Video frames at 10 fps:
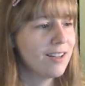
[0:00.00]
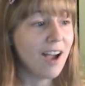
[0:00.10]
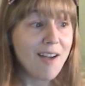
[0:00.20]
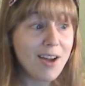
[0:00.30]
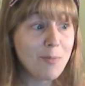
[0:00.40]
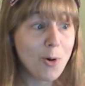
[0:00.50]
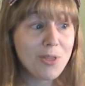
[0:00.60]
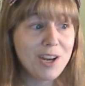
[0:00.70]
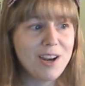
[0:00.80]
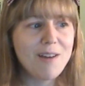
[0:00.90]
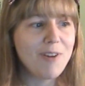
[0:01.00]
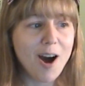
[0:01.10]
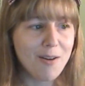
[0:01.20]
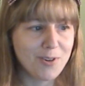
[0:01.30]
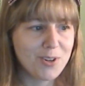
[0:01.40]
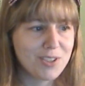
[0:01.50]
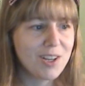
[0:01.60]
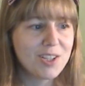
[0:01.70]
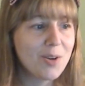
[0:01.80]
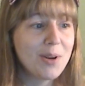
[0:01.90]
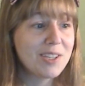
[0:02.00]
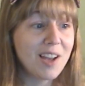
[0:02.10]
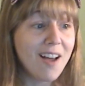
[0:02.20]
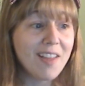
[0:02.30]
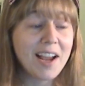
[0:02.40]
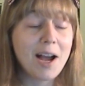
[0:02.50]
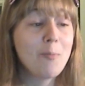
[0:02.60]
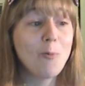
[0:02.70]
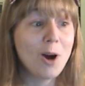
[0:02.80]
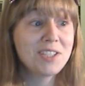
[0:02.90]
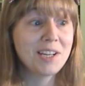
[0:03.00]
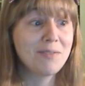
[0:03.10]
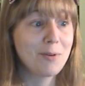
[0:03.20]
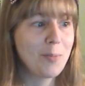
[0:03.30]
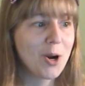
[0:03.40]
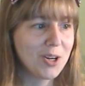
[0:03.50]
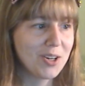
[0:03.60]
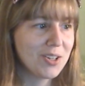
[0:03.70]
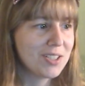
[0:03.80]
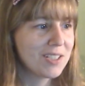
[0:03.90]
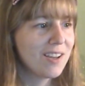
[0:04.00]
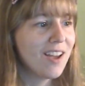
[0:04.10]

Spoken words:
I've had more than enough offers, so it's not like I'm wanting for partners.